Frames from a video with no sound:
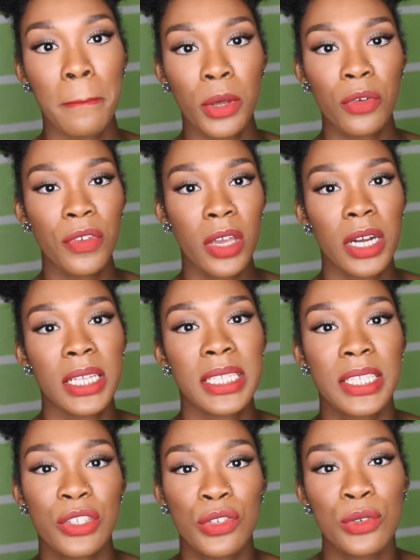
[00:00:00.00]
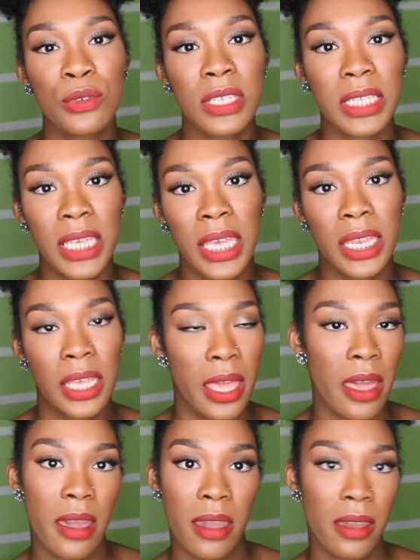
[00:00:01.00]
Moving on to
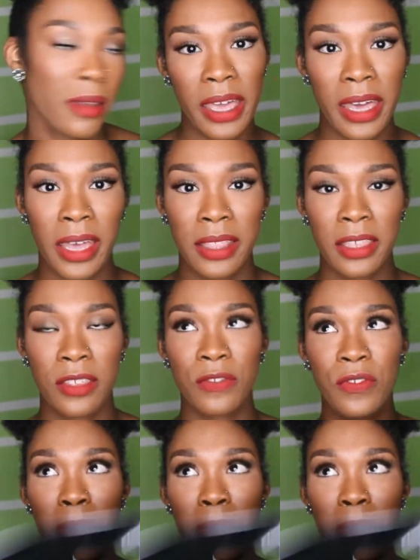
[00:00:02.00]
skincare. I got this